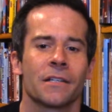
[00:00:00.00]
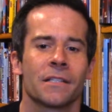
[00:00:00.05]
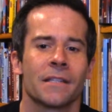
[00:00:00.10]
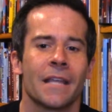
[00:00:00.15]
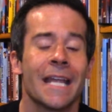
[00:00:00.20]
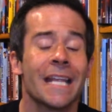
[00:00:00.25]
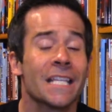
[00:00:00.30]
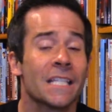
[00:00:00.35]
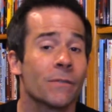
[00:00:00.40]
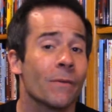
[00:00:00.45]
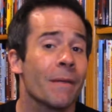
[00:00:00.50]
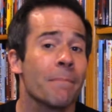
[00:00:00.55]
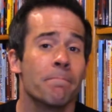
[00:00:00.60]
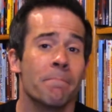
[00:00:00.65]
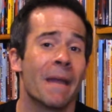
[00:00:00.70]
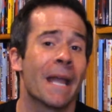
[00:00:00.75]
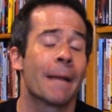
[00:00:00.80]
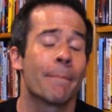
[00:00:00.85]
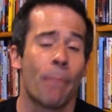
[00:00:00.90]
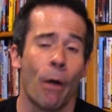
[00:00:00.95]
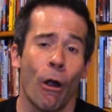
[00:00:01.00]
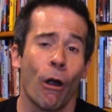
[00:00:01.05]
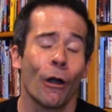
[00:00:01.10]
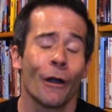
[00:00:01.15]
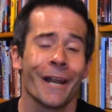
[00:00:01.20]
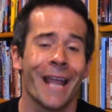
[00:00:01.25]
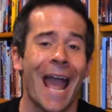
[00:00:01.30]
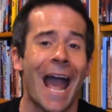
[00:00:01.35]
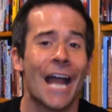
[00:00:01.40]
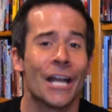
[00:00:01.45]
thanks to a big
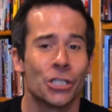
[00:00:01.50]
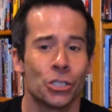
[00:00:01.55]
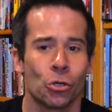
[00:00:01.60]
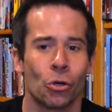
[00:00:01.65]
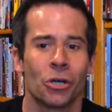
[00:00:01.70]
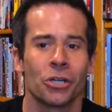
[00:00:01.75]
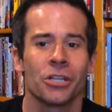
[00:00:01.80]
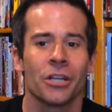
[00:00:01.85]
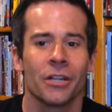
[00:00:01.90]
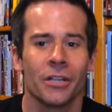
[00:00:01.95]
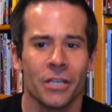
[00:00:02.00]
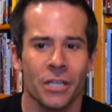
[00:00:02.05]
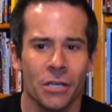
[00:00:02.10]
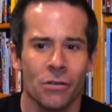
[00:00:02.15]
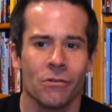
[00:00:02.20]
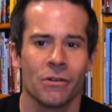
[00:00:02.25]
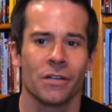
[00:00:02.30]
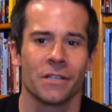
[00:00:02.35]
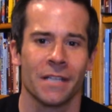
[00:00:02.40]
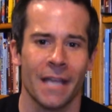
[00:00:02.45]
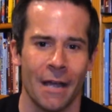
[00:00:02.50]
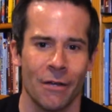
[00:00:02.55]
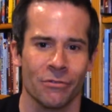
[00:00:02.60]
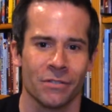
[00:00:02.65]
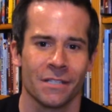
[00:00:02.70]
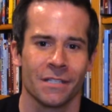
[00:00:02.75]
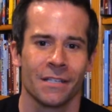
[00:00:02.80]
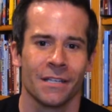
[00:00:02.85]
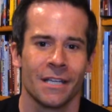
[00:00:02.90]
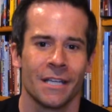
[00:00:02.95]
party at George Cukier's
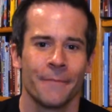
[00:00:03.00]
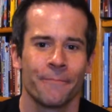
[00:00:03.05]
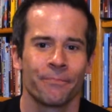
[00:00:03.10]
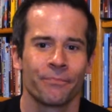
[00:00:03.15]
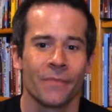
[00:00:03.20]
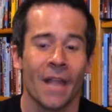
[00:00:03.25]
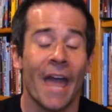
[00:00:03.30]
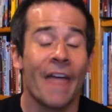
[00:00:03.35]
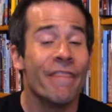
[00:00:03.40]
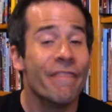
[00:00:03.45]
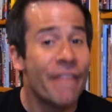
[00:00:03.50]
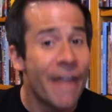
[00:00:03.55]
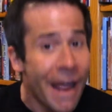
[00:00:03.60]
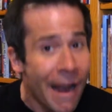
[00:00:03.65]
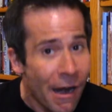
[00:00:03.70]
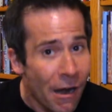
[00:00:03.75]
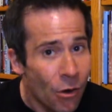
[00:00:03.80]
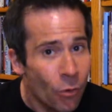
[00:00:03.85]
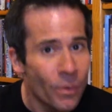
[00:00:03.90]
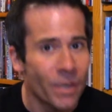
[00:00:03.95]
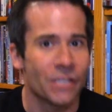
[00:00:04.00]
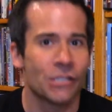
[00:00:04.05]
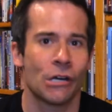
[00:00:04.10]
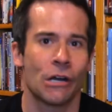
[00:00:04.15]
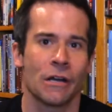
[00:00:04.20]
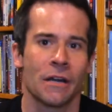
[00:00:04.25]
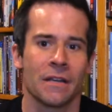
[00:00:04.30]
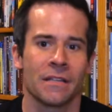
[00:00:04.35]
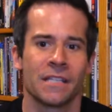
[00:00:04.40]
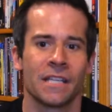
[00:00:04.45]
house. There we
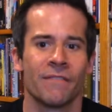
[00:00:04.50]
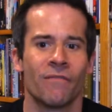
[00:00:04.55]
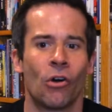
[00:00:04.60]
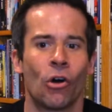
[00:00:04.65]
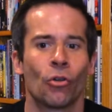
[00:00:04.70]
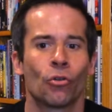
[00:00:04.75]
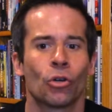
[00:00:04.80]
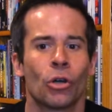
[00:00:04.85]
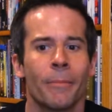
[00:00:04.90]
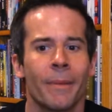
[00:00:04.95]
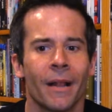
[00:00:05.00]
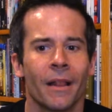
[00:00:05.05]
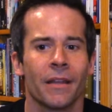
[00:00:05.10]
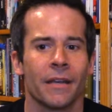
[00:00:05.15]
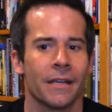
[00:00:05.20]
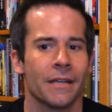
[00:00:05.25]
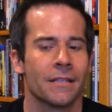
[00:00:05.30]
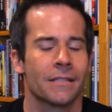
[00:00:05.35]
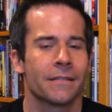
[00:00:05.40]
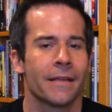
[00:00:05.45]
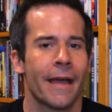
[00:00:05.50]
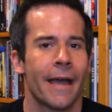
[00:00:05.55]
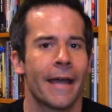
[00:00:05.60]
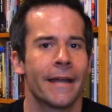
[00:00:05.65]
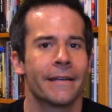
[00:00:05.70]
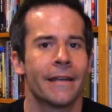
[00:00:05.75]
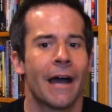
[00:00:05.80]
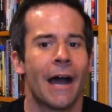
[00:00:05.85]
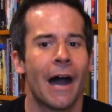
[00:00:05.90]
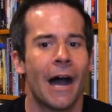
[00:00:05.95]
start to see vulnerabilities
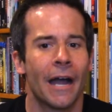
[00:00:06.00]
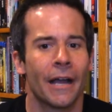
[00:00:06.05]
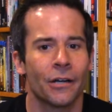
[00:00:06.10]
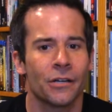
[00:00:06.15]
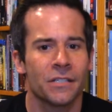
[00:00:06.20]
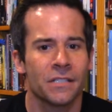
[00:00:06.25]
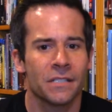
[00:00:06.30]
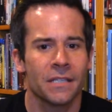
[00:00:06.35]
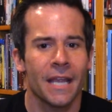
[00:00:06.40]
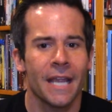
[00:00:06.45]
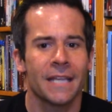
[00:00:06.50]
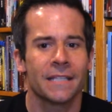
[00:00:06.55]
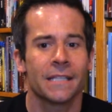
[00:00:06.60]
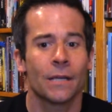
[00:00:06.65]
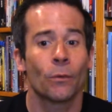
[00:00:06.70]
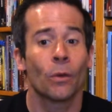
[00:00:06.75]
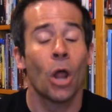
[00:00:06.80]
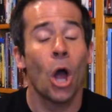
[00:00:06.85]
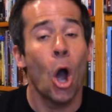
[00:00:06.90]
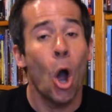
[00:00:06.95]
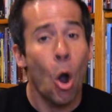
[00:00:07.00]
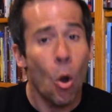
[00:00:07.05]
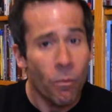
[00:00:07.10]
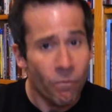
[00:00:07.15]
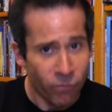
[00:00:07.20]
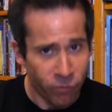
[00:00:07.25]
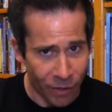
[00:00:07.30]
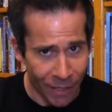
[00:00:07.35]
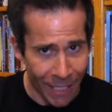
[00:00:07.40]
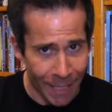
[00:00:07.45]
and higher stakes that will
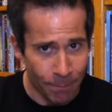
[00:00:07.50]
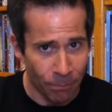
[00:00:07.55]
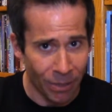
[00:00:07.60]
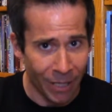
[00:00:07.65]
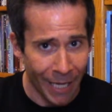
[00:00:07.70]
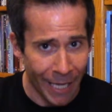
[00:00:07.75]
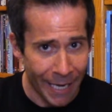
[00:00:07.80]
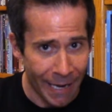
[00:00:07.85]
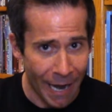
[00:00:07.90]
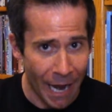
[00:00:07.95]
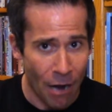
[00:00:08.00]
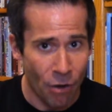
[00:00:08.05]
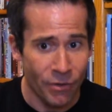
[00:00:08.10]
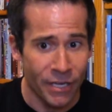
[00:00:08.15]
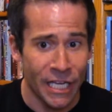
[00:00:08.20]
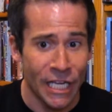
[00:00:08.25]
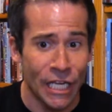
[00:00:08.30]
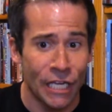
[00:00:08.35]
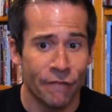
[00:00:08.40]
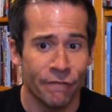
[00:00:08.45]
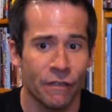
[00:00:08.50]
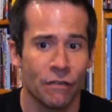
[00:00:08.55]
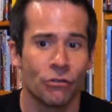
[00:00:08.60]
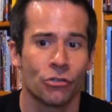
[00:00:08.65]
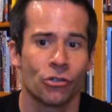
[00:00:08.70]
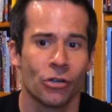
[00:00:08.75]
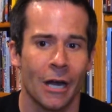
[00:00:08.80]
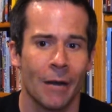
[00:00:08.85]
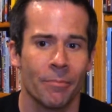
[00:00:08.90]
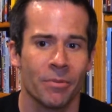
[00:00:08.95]
hopefully play out in
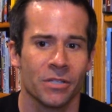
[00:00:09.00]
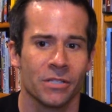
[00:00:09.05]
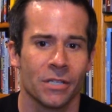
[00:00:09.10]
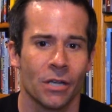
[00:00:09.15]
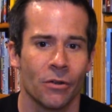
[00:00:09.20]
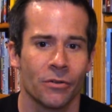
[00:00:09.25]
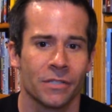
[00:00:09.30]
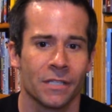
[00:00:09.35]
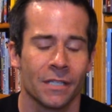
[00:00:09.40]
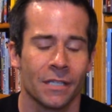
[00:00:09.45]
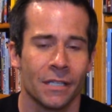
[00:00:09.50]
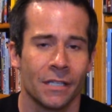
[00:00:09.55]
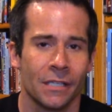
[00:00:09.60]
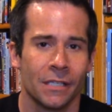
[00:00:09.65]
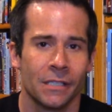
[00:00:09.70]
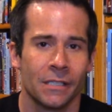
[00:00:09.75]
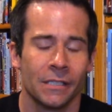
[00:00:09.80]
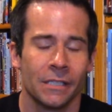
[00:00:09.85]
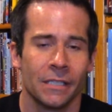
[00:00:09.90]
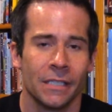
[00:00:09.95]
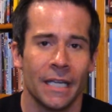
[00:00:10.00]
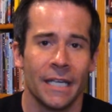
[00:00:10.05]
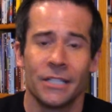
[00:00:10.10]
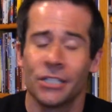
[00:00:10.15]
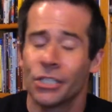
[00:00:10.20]
future episodes. It's